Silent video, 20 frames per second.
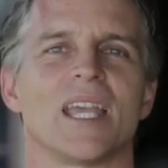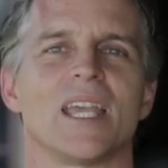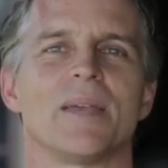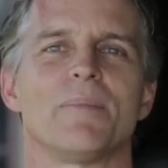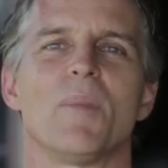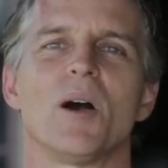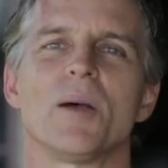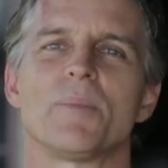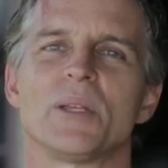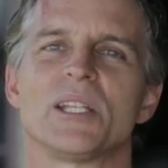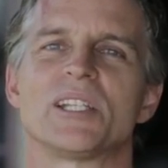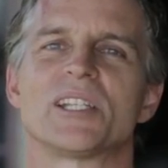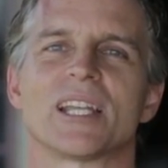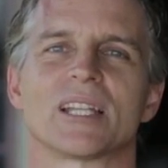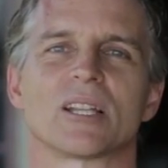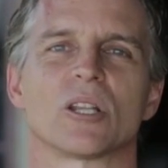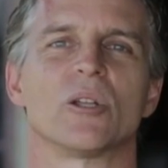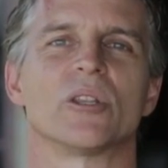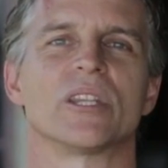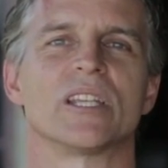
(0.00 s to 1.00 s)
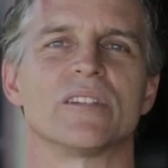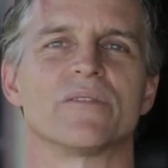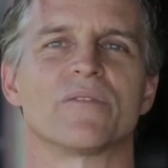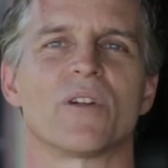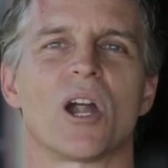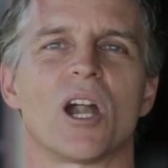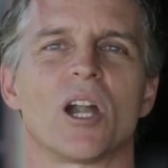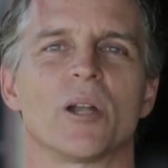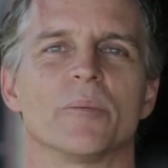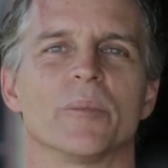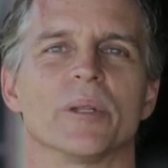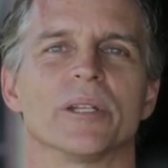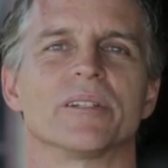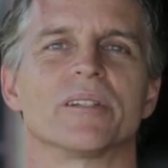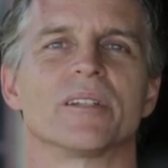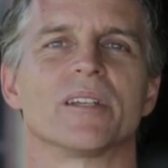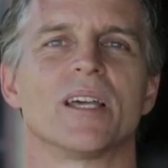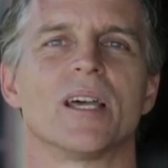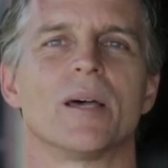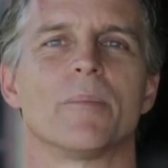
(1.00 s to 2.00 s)
It might be gentle on the environment,
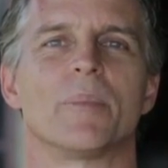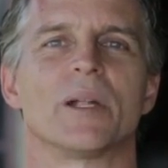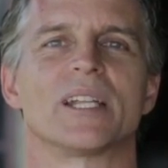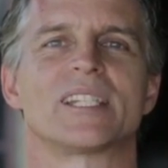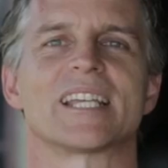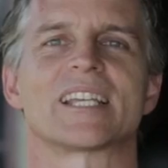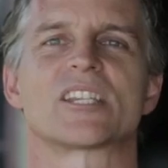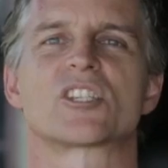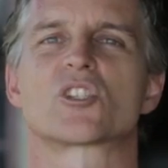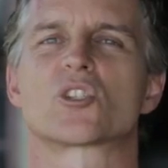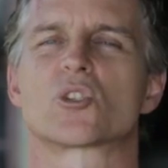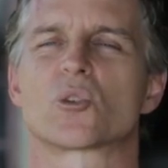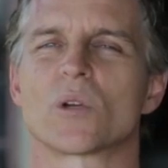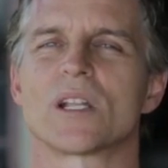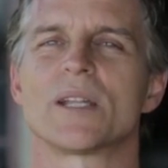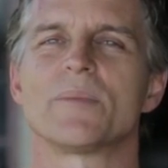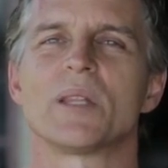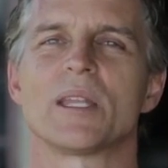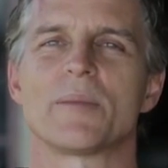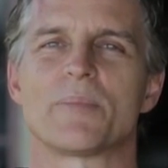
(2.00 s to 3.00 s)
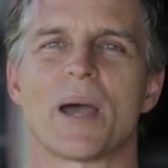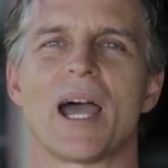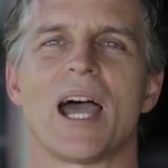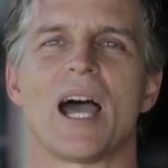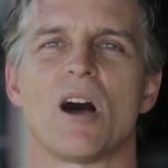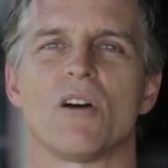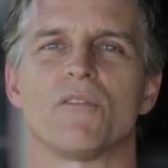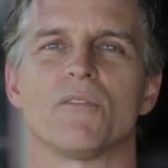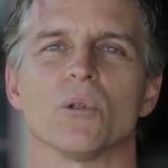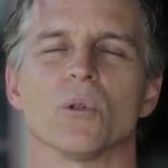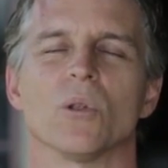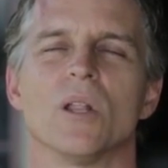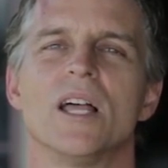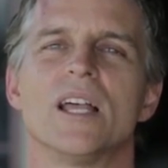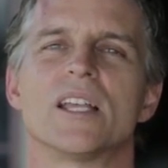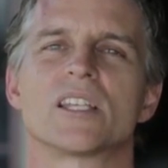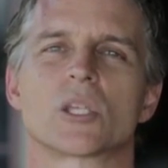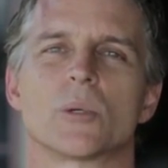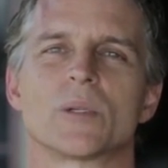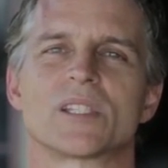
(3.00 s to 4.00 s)
but it's extremely powerful,
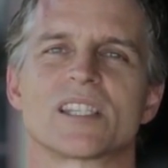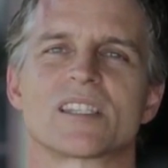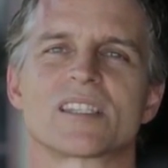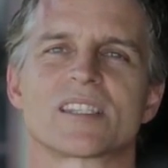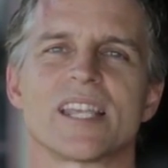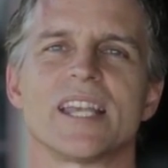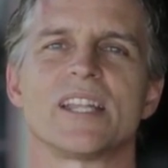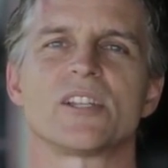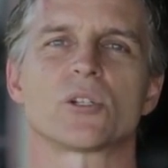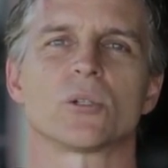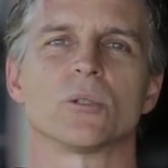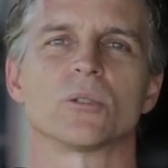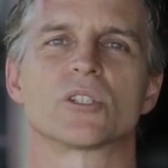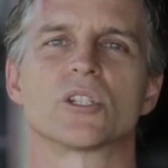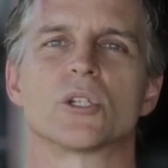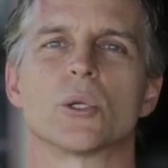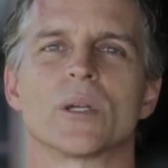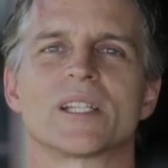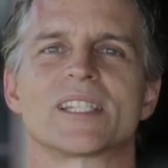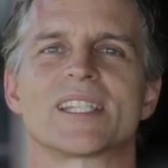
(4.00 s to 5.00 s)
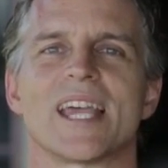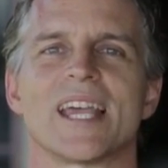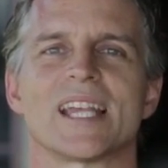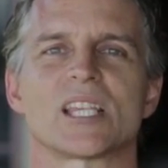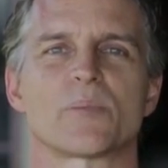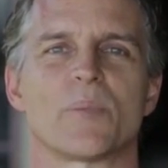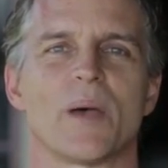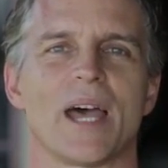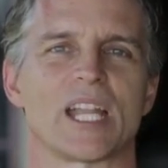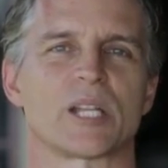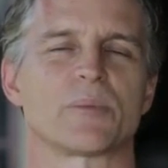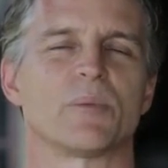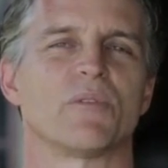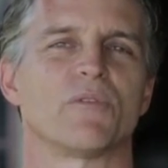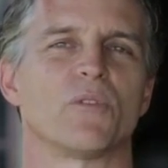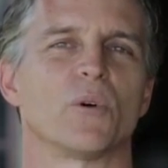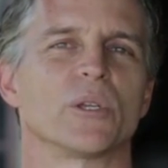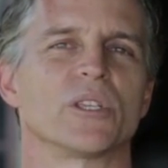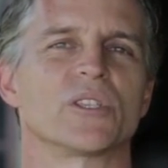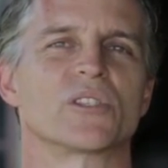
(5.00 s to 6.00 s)
so it's essential to do a test patch
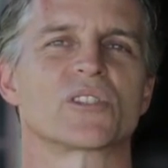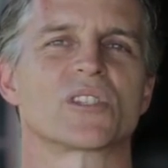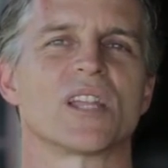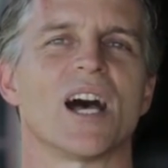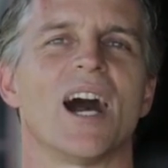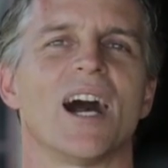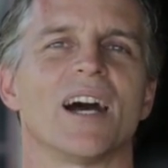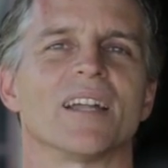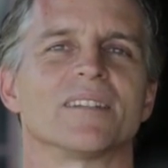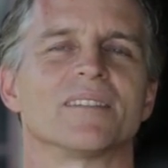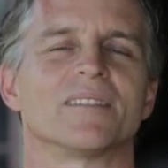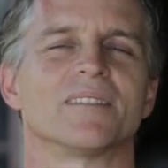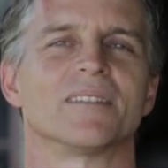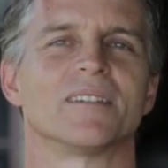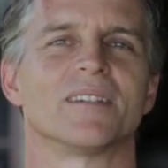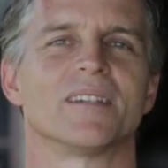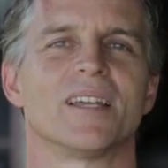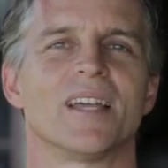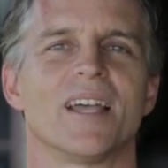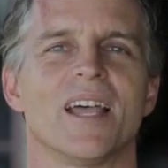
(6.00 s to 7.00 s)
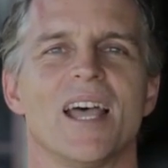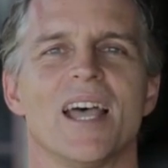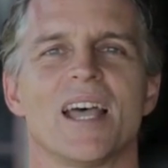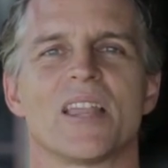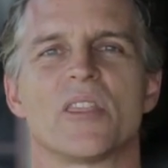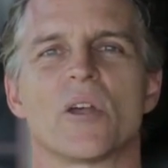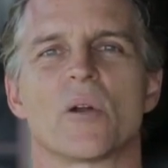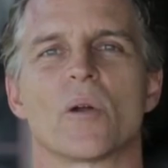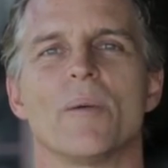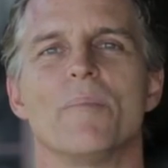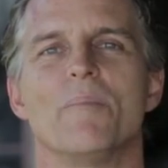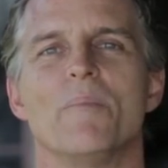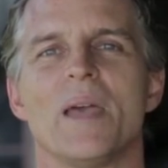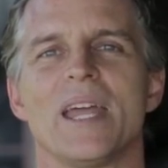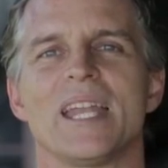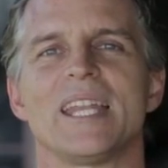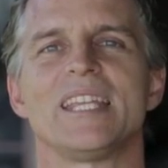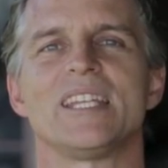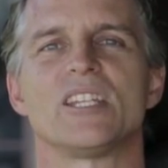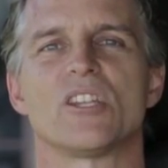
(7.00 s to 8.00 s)
before you start. There are
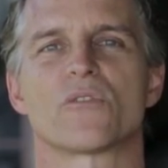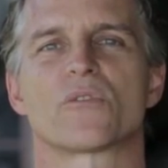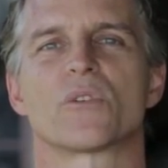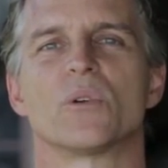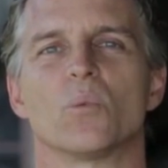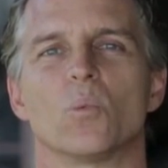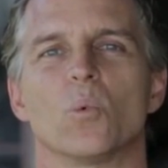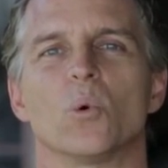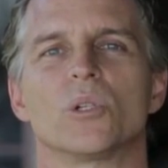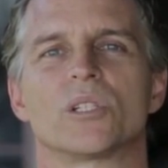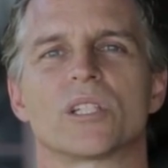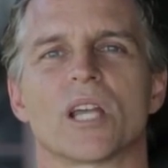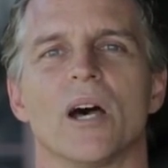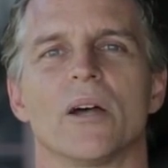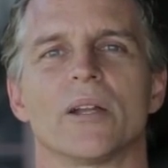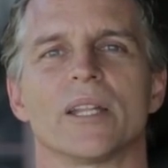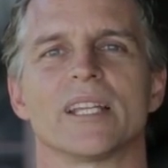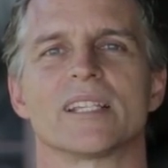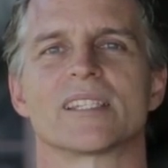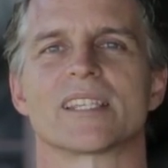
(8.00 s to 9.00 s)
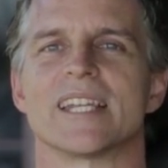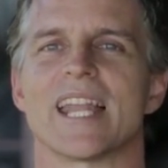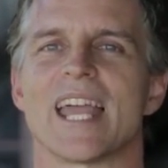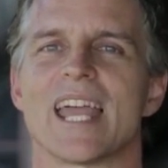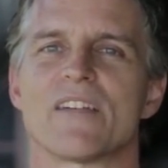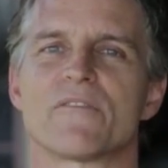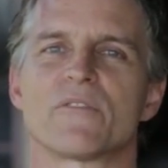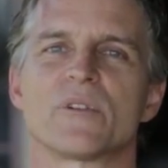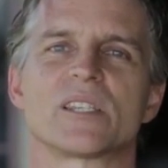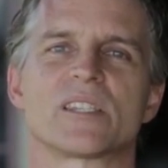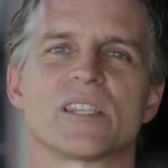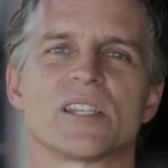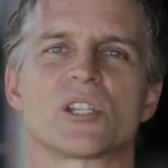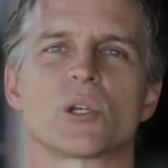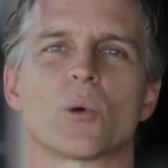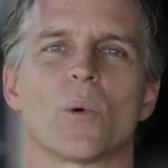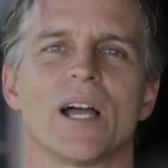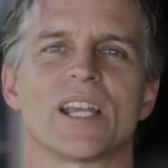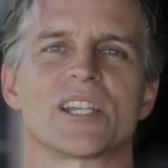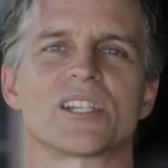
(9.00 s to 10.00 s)
many different wood coatings and every
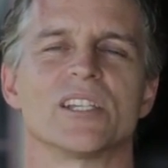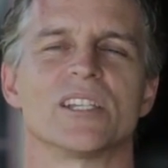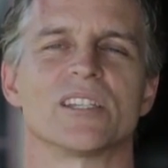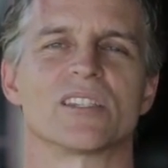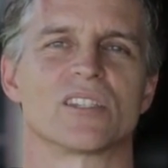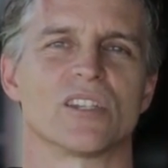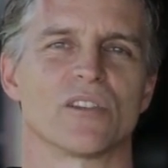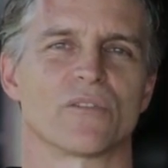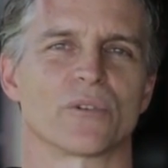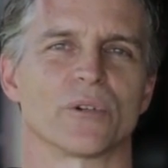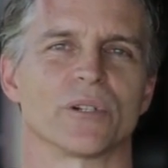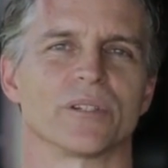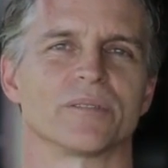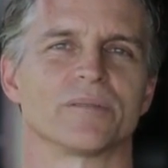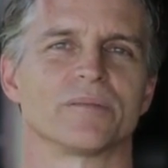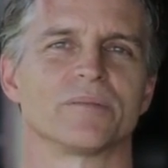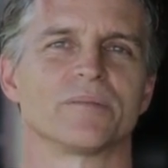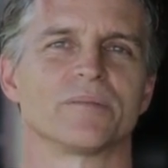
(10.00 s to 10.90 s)
situation is different.